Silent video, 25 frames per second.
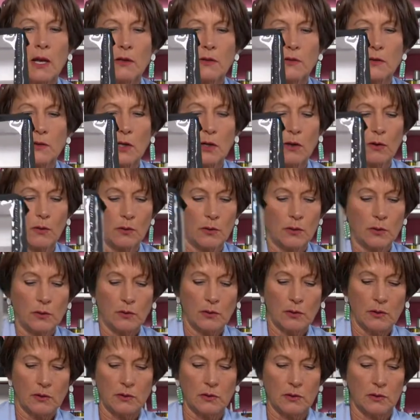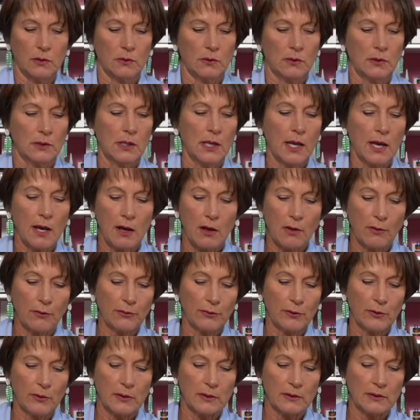So you could use Gail
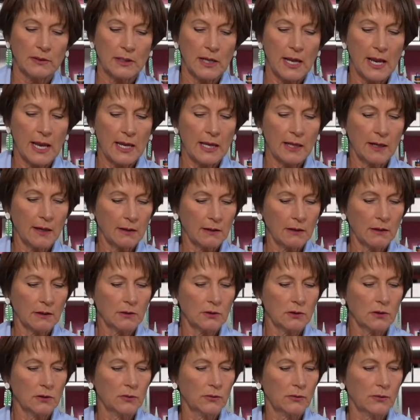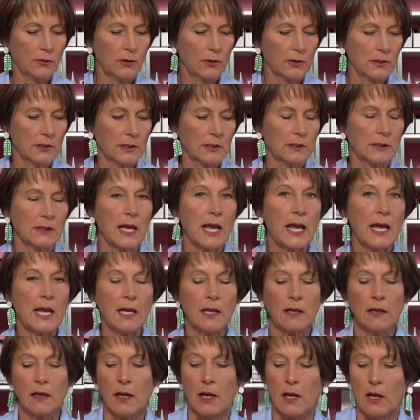for eight, I think, two, four, six,
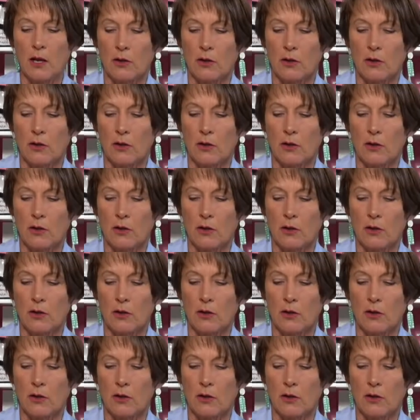eight.